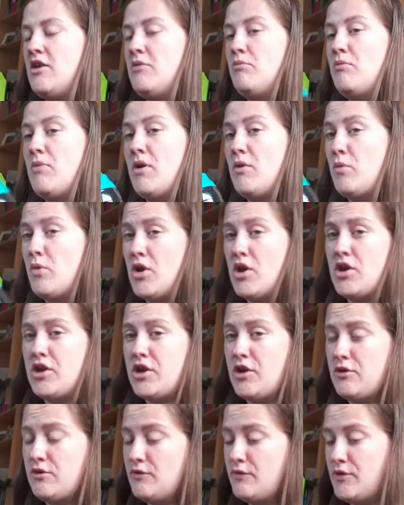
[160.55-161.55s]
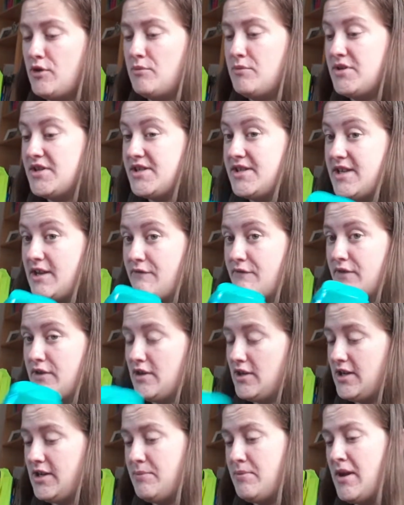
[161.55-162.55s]
My work uniform is
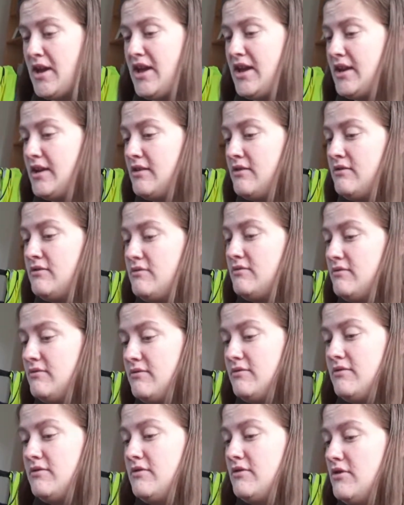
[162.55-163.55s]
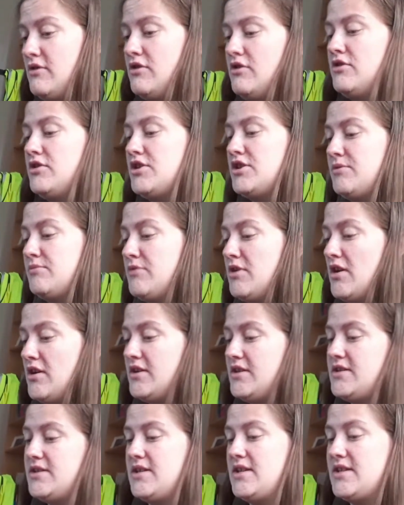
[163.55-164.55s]
definitely paying some
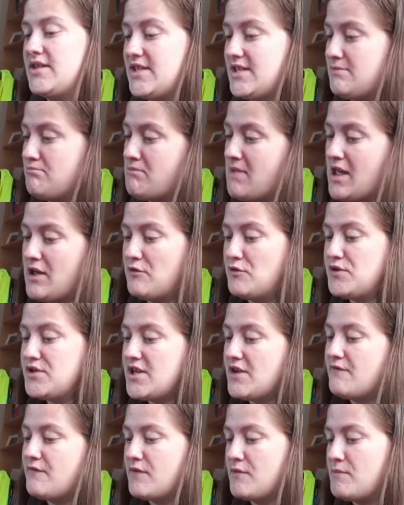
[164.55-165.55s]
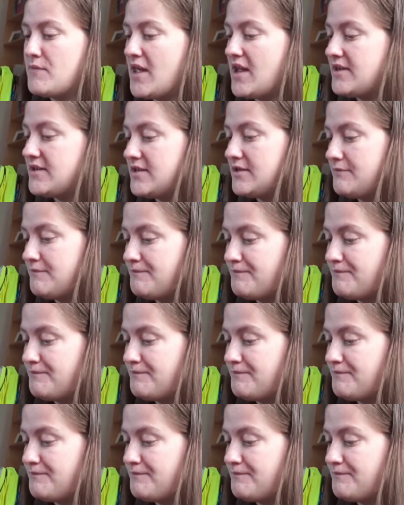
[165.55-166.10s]
nice smells from that.